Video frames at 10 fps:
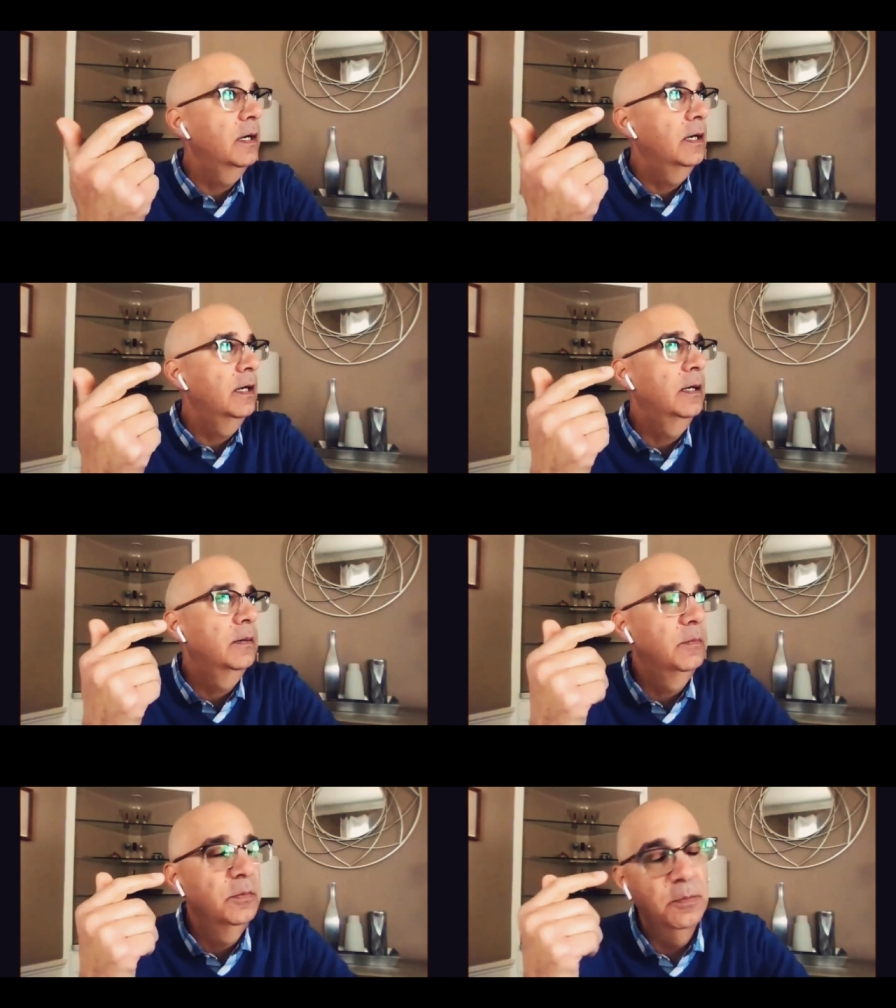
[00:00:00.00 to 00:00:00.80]

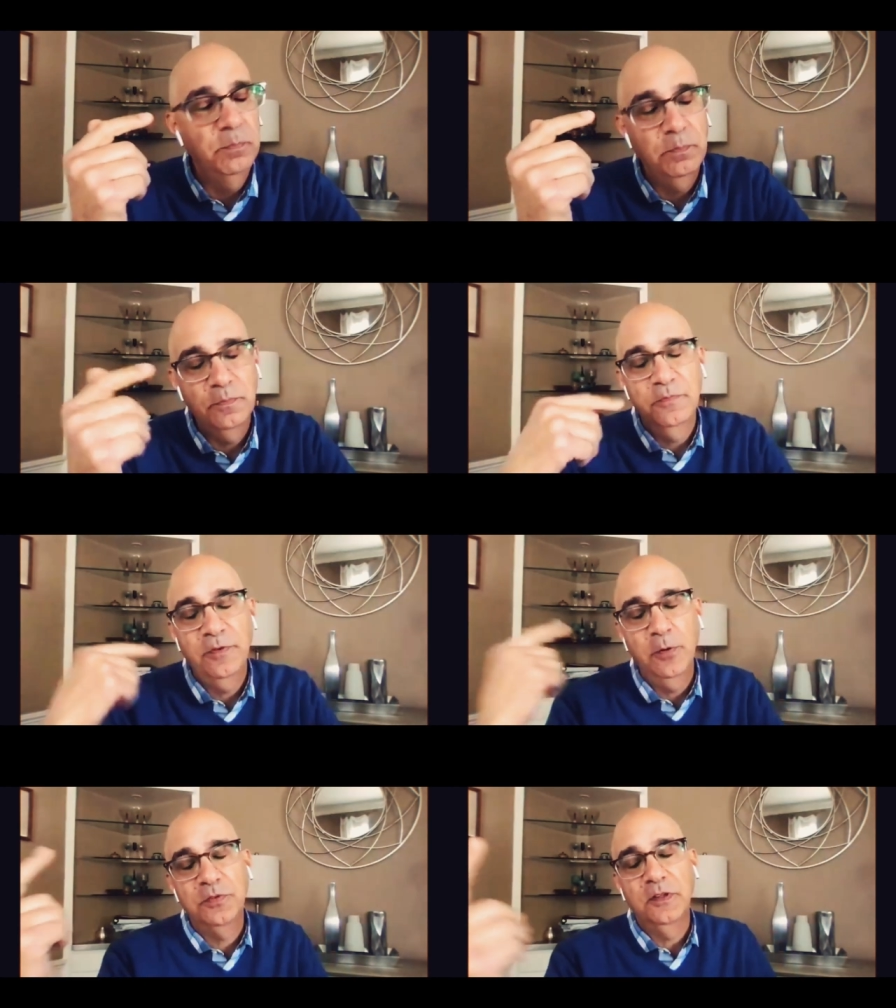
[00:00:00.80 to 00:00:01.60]
the
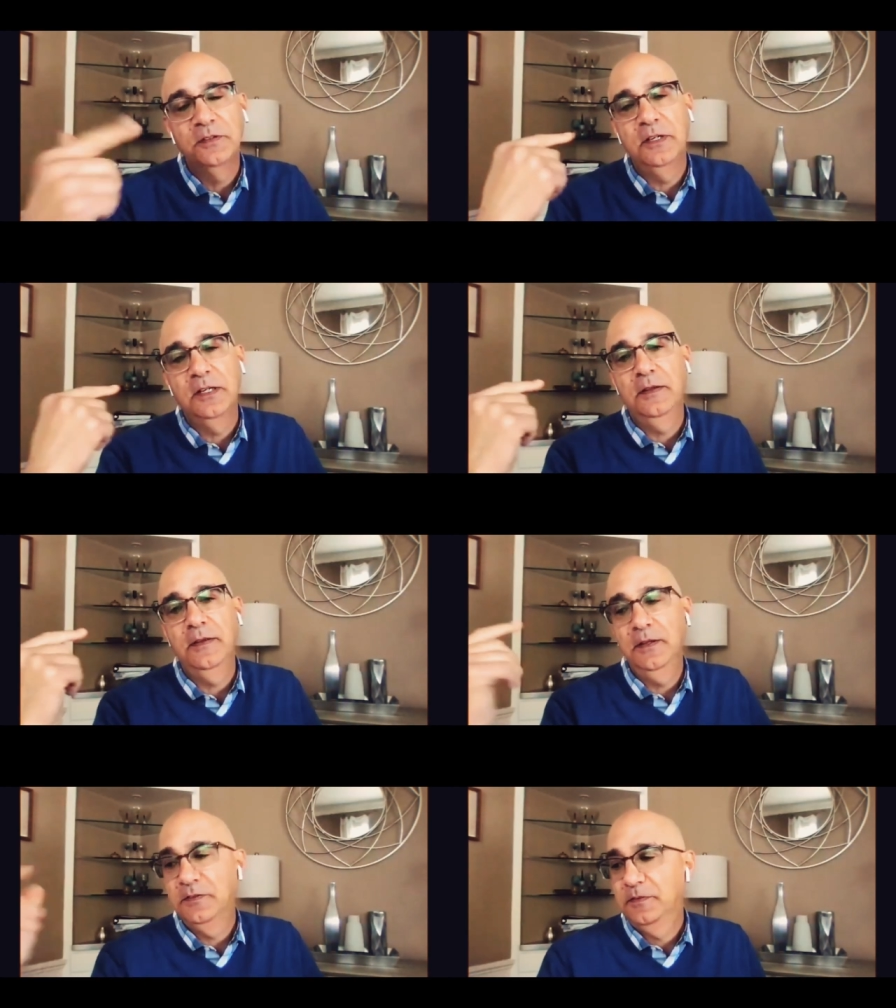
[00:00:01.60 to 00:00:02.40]
folks listening to
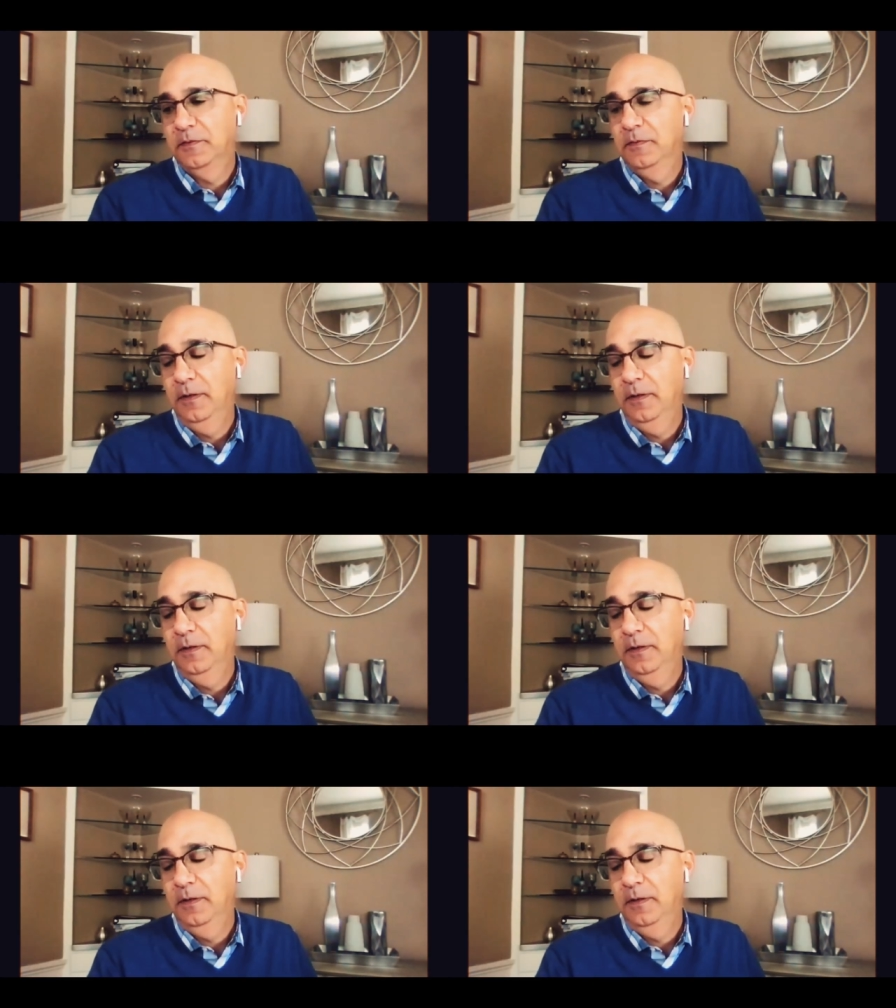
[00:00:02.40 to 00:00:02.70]
this,